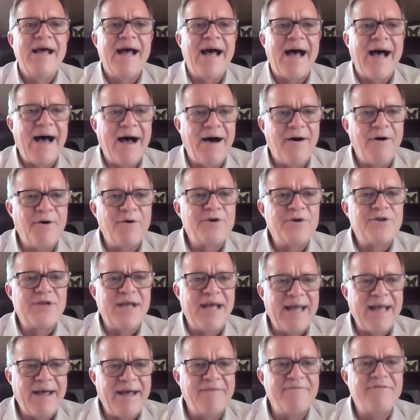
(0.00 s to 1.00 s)
how to
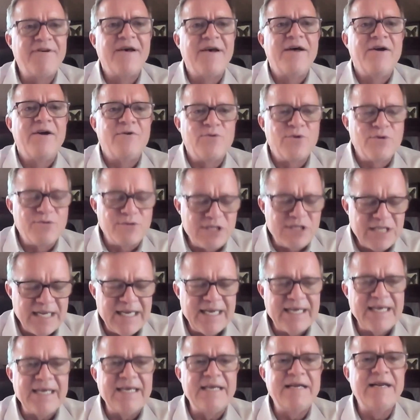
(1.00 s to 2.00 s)
have
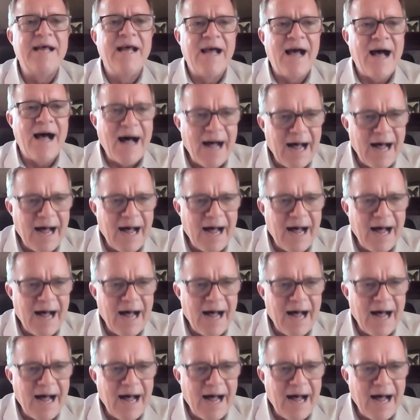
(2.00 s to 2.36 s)
routine,